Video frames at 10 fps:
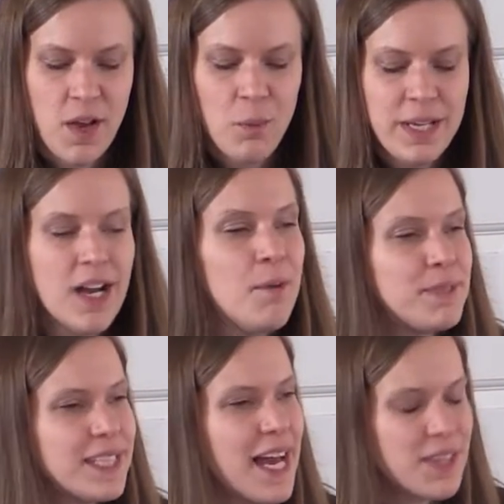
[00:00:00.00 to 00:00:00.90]
We come
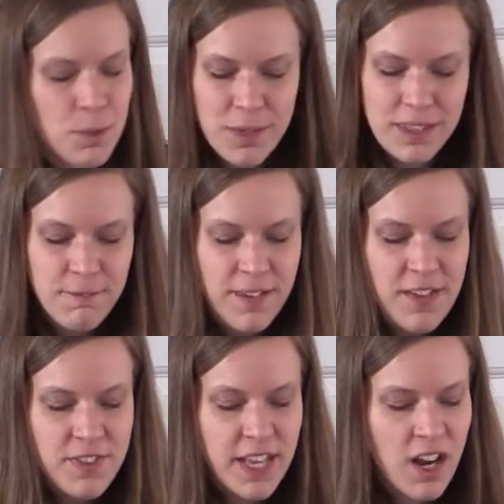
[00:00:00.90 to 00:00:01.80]
together with the
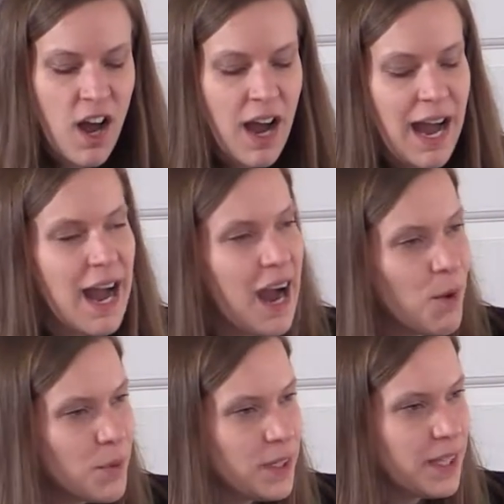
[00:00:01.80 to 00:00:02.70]
faith that
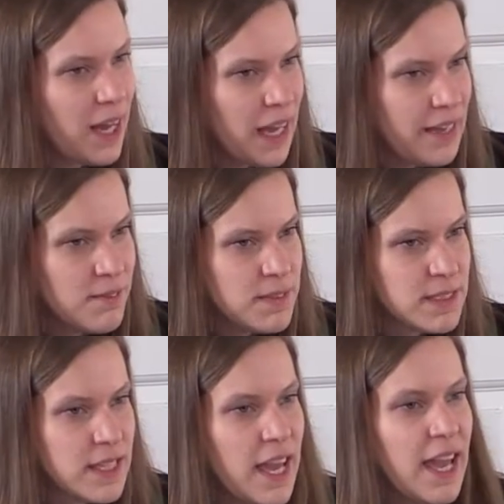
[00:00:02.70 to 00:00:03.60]
our lives
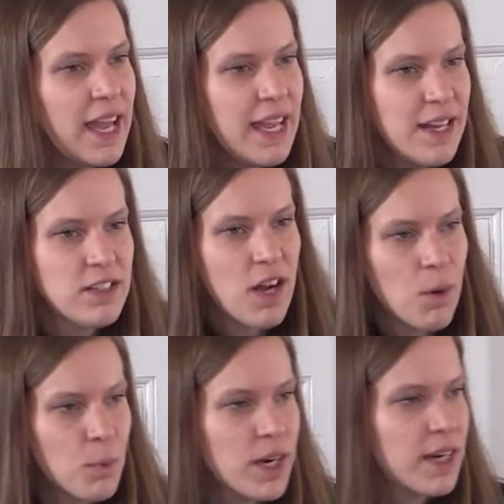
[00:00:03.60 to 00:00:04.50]
and our
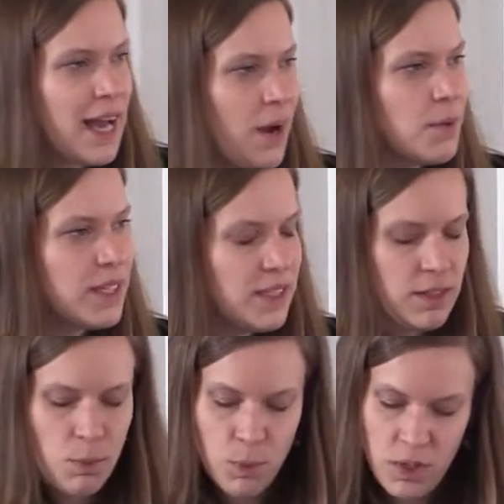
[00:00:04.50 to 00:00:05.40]
work out in
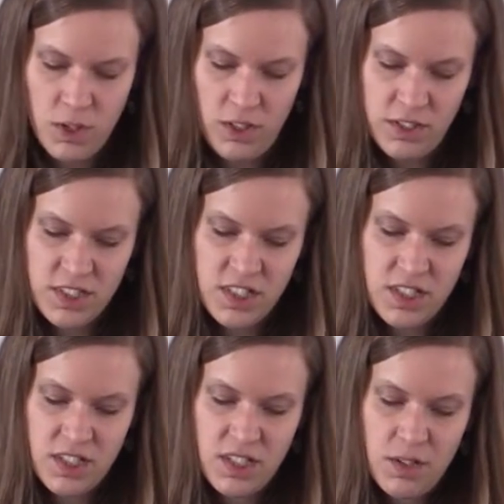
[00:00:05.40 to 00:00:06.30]
the world
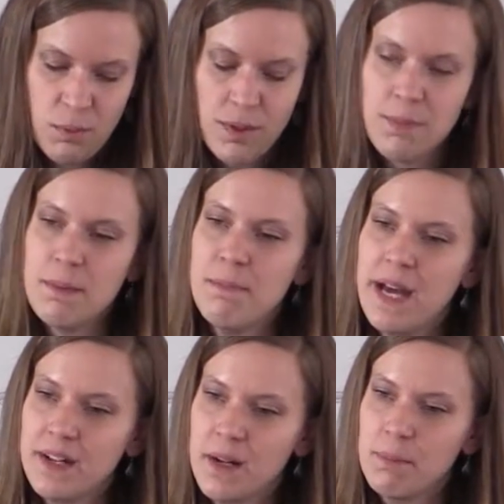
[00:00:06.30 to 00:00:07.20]
will be
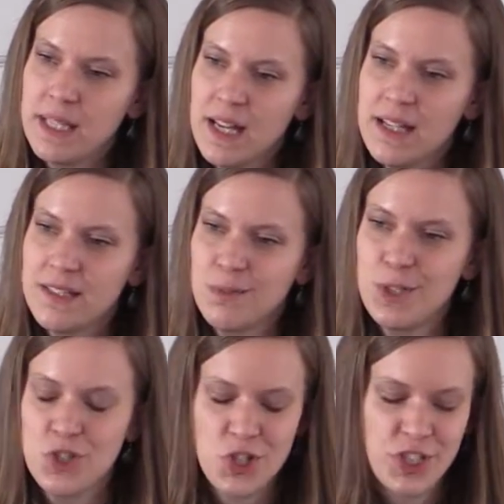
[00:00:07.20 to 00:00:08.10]
better because we
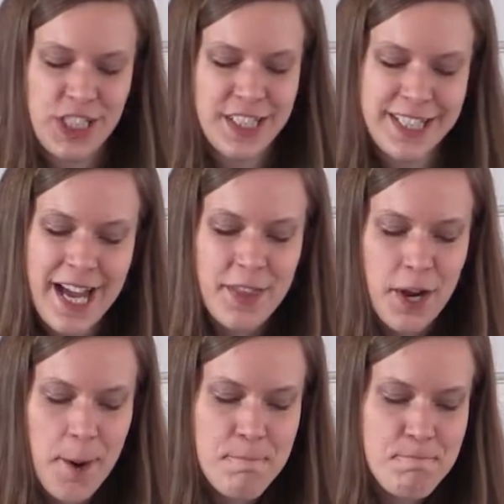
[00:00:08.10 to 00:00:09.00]
journey together.